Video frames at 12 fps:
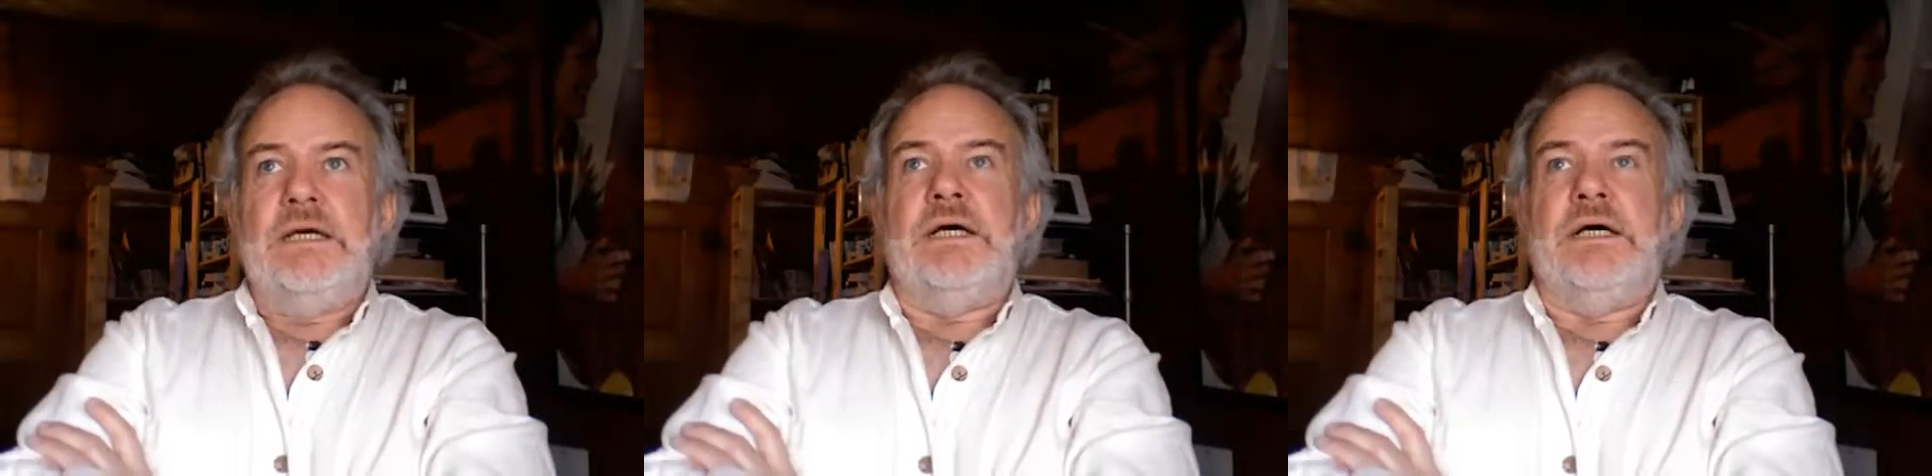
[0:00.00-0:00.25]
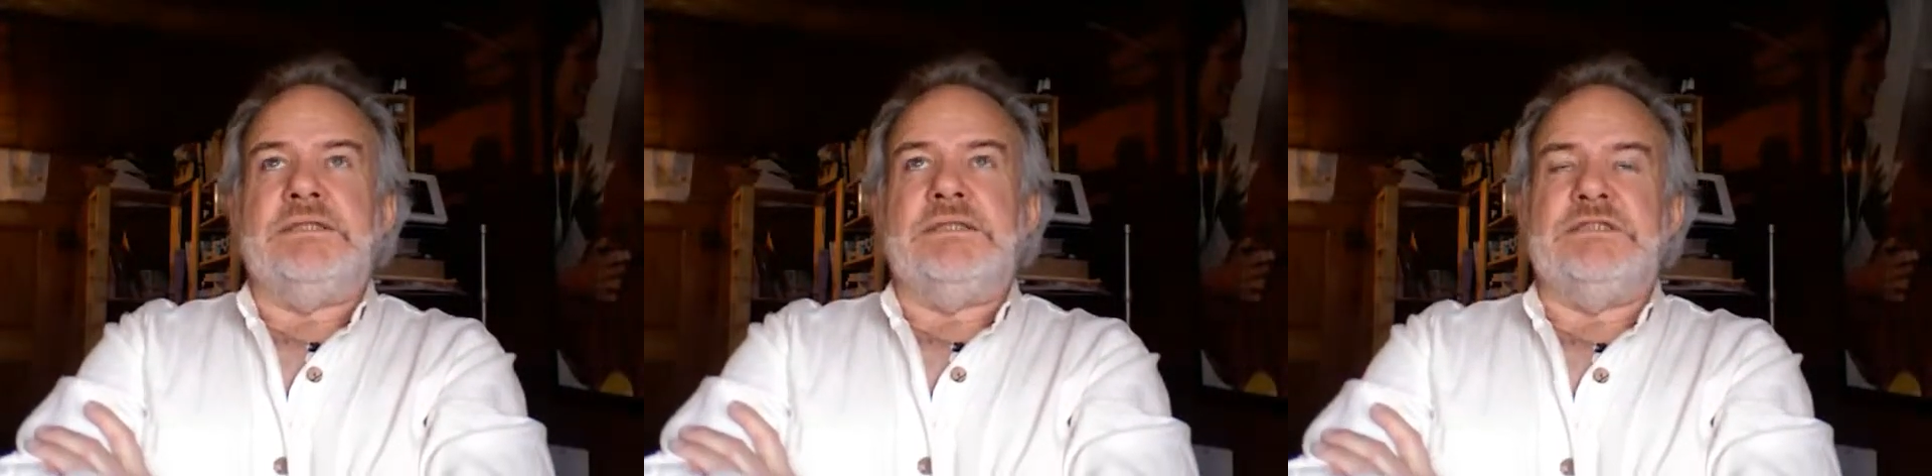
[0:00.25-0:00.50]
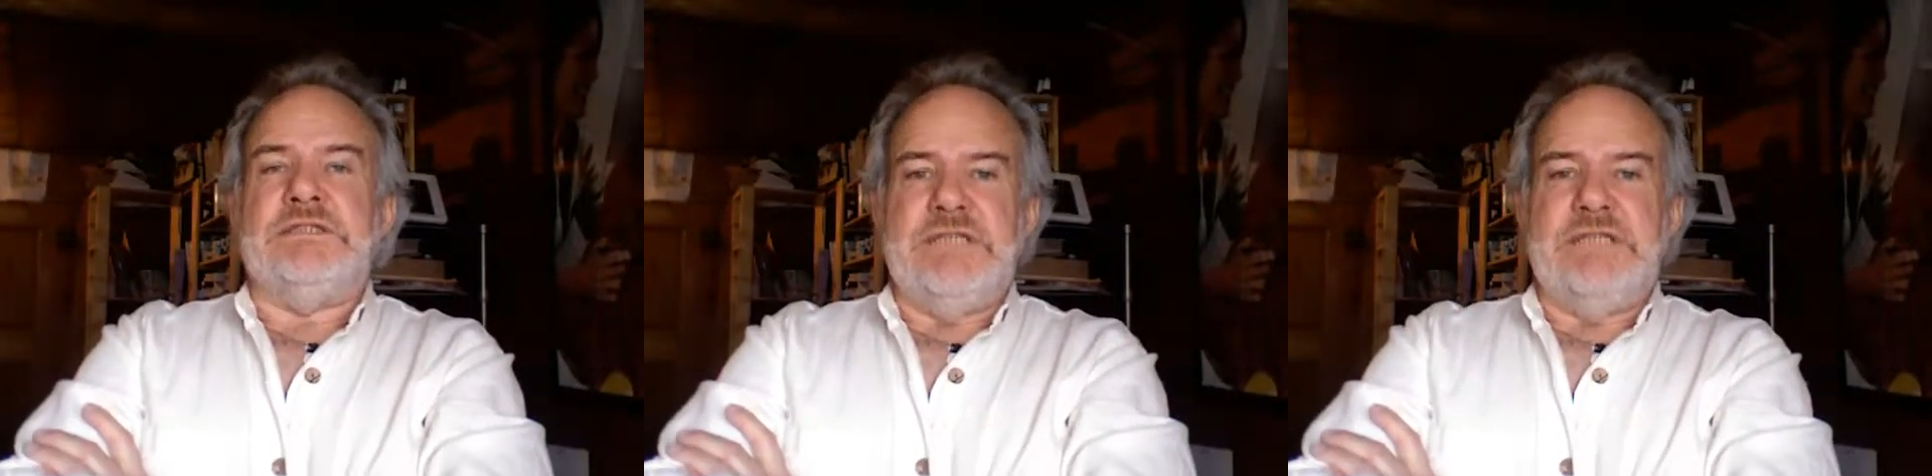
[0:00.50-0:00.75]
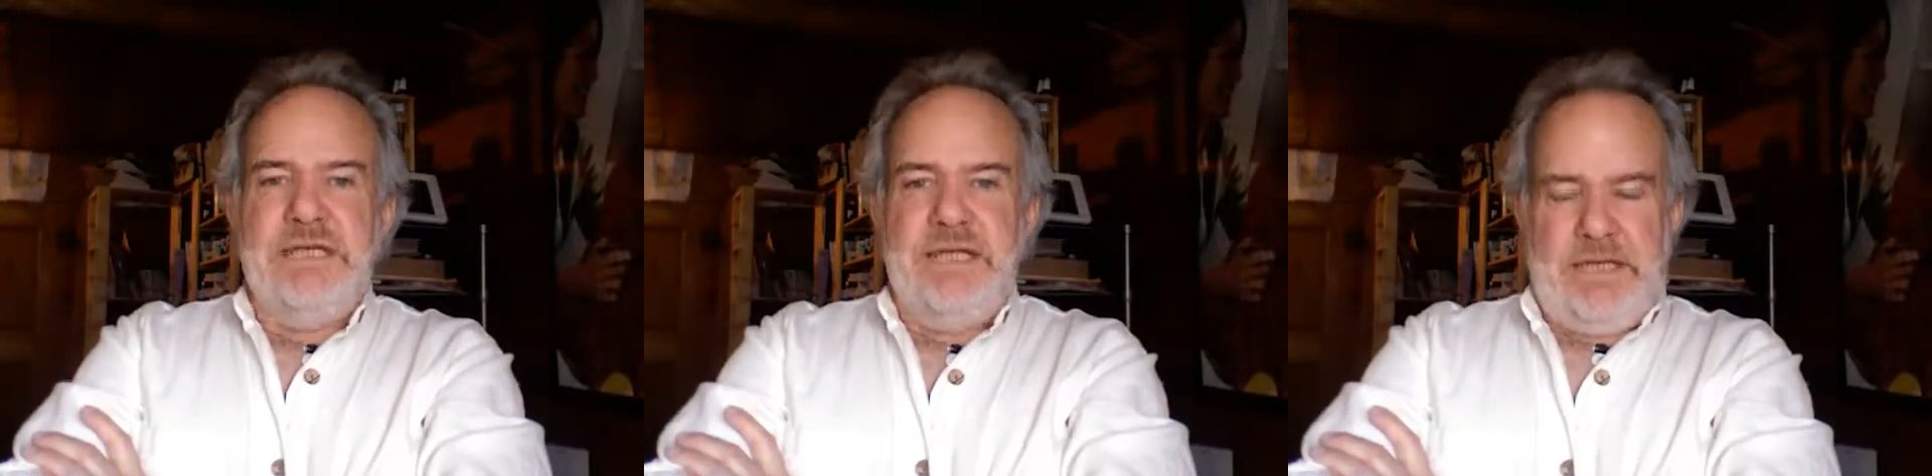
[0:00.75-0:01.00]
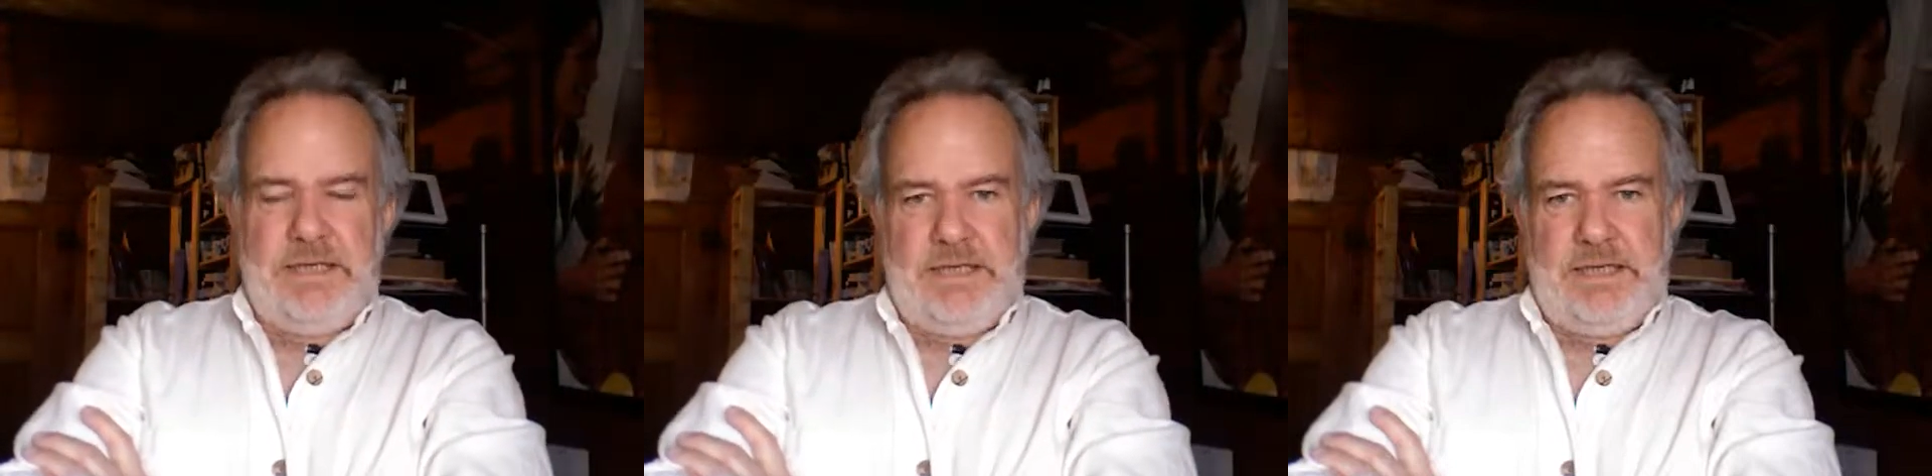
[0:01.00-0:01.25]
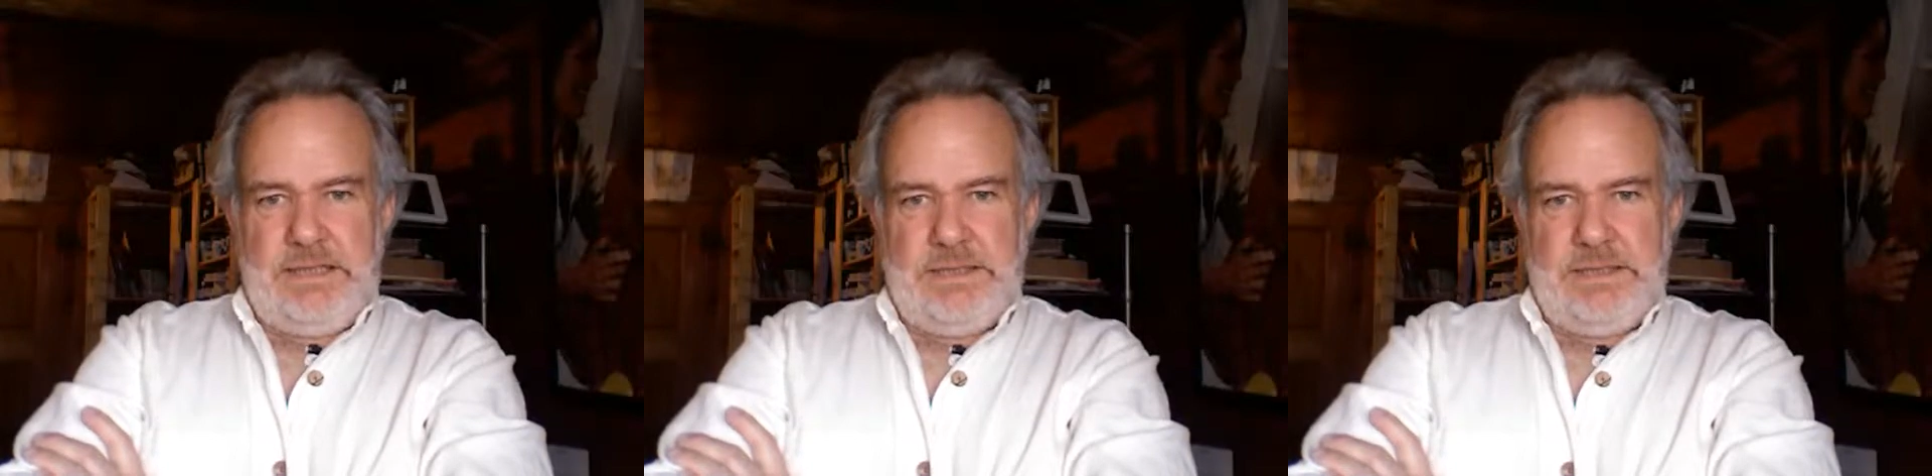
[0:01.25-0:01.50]
On Sunday
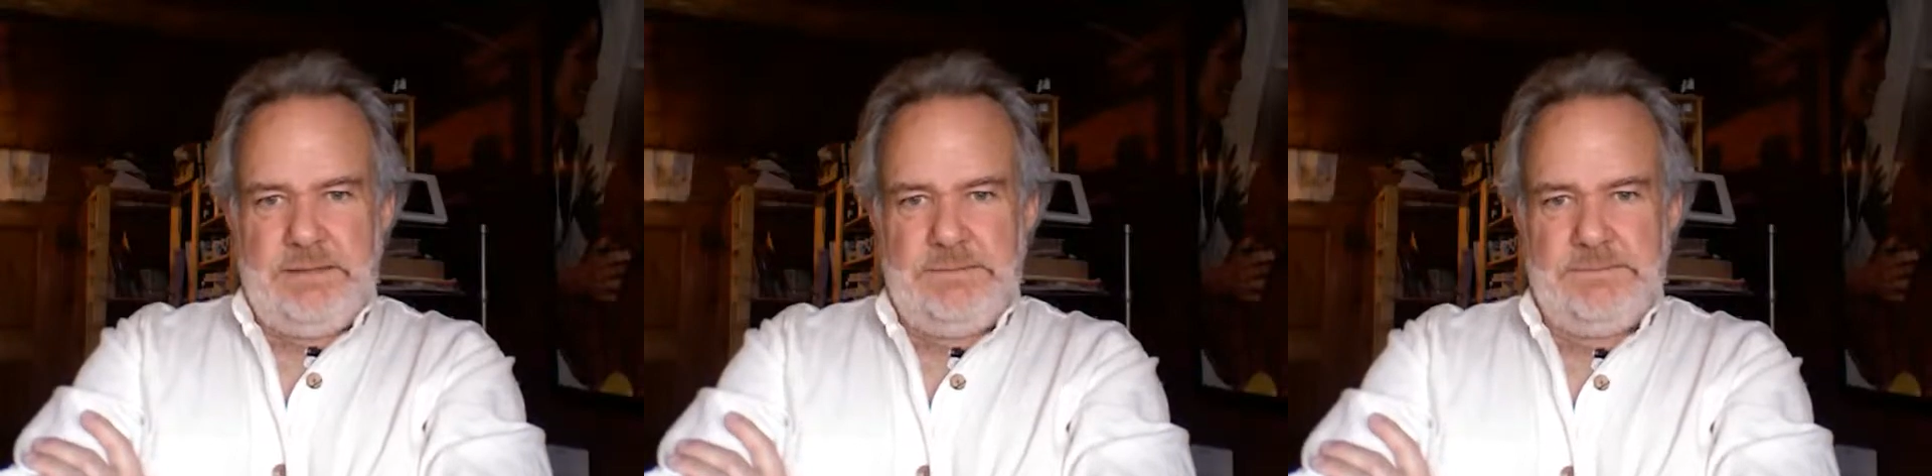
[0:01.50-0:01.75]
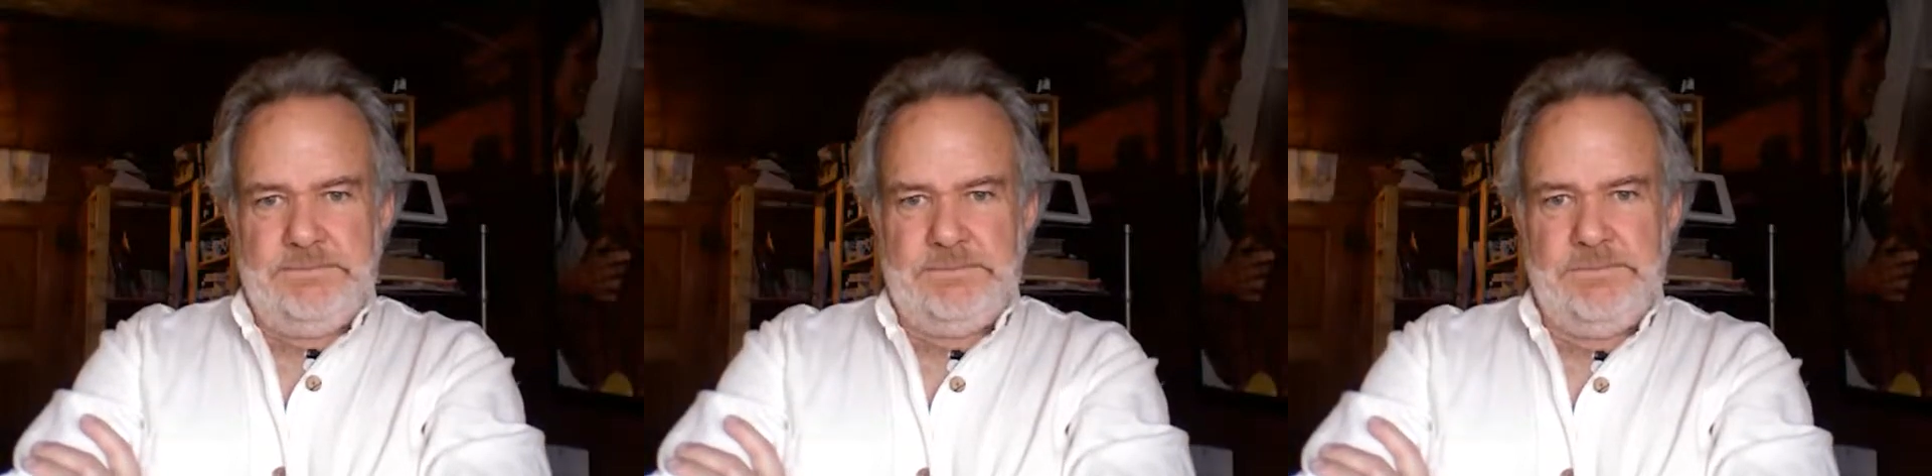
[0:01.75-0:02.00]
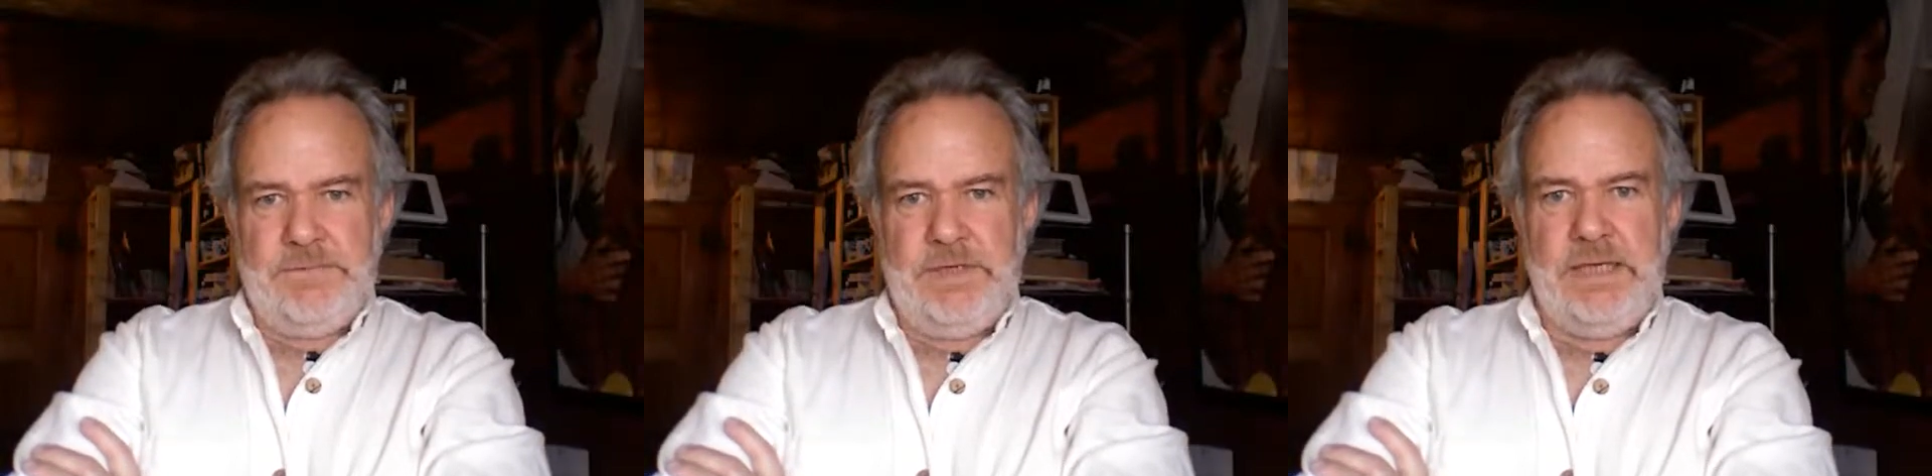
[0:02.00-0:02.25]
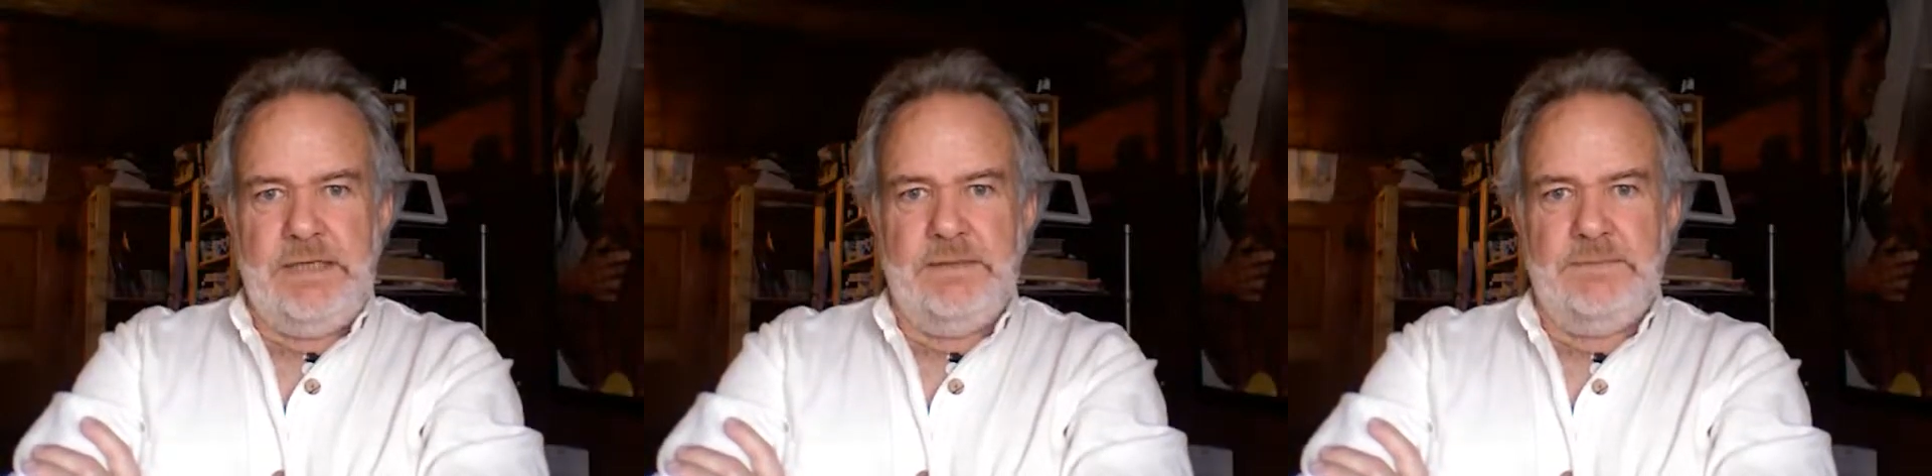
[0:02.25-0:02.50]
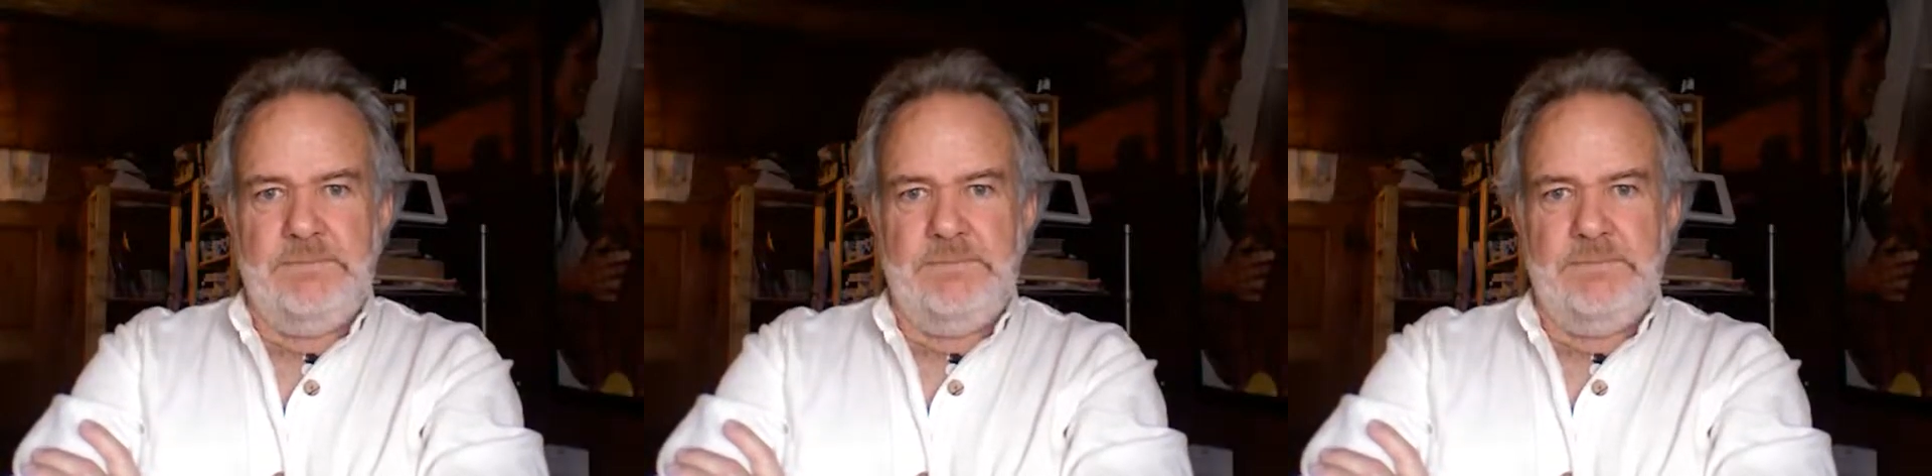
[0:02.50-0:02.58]
night, right,